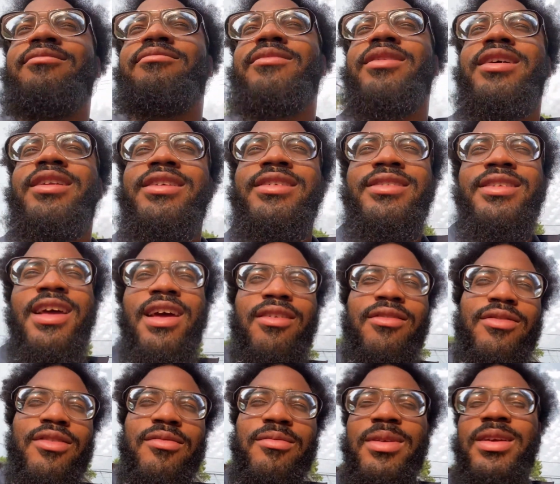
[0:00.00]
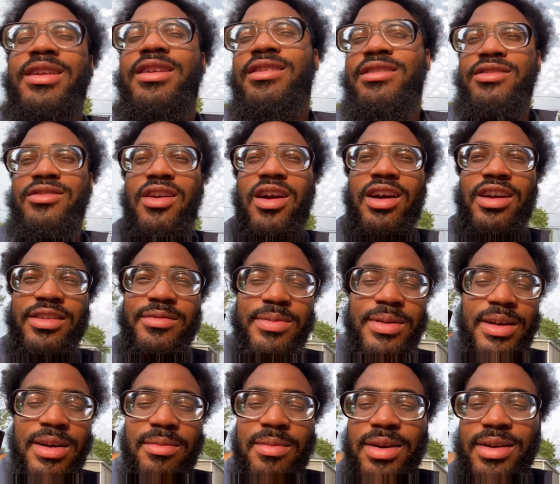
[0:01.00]
man, it's time for me to start
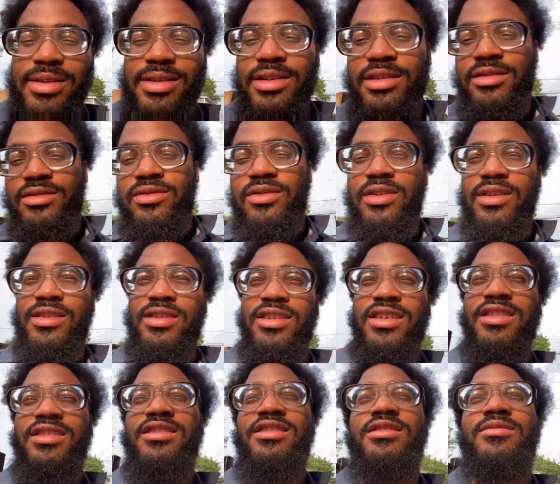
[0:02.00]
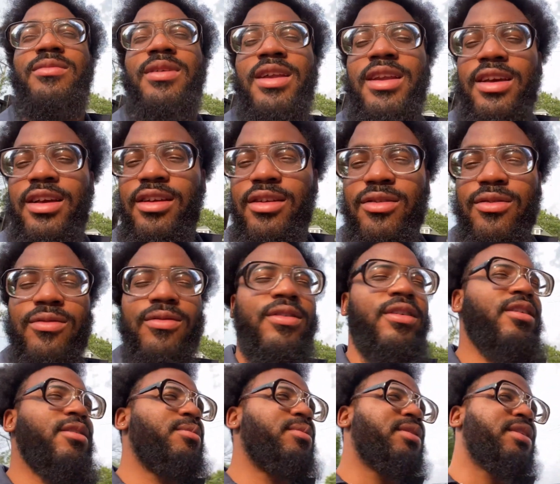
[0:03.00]
speaking my shit into existence, my nigga. You
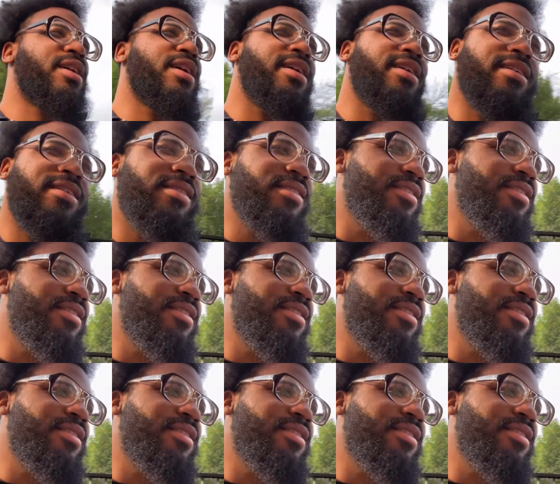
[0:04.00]
feel me? Like,